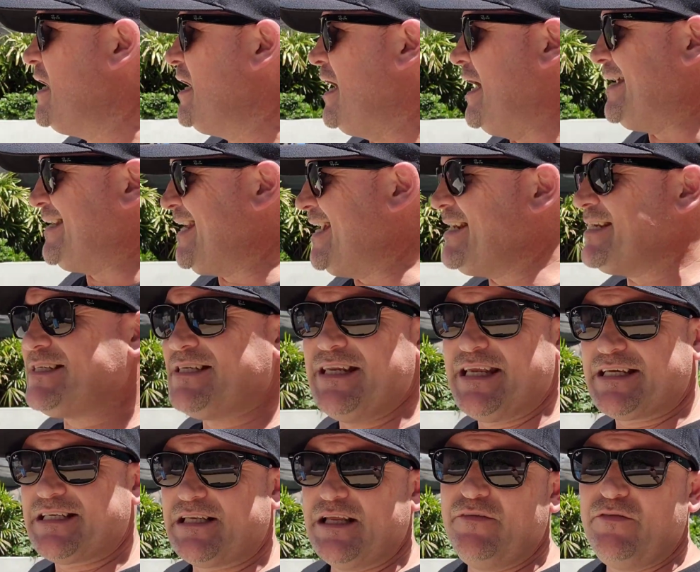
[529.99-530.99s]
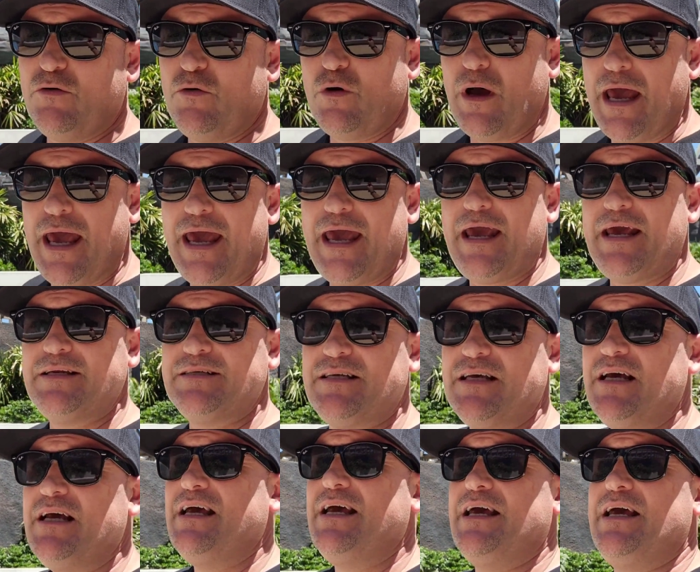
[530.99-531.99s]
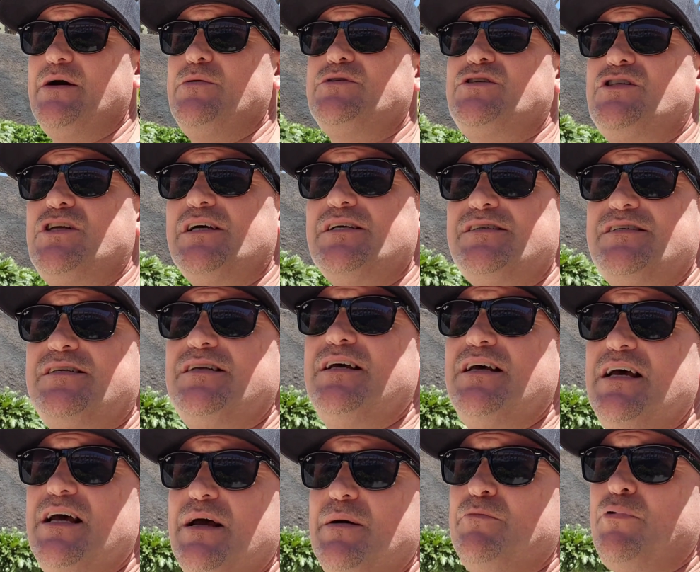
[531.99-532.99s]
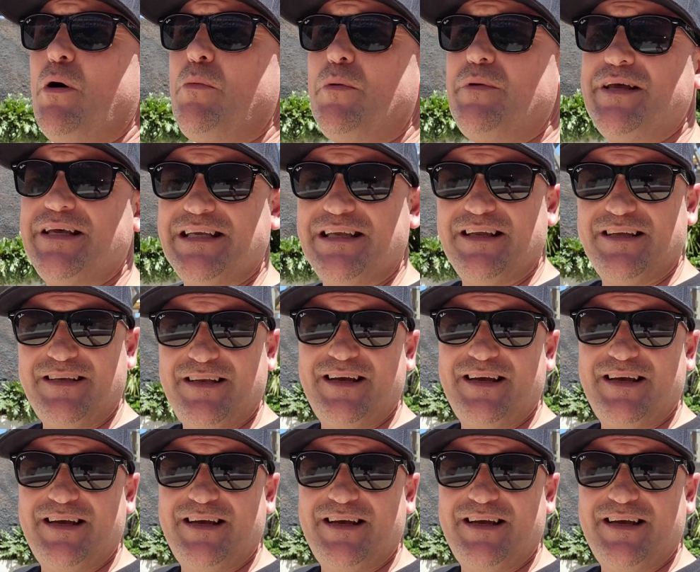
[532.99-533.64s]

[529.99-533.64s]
again, it's next level, and it was just probably,